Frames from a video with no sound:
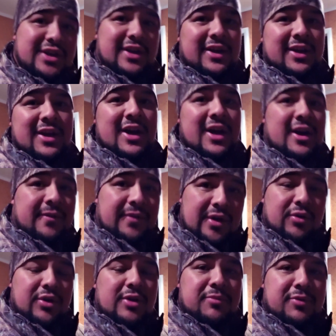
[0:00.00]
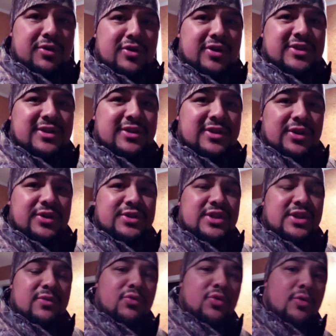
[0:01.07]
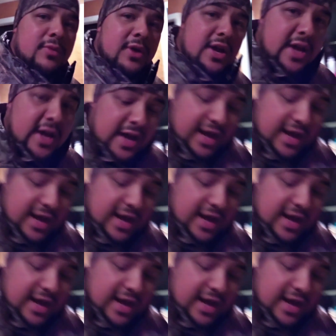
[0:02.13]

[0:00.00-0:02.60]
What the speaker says: jacket. They'll keep you nice and toasty and warm,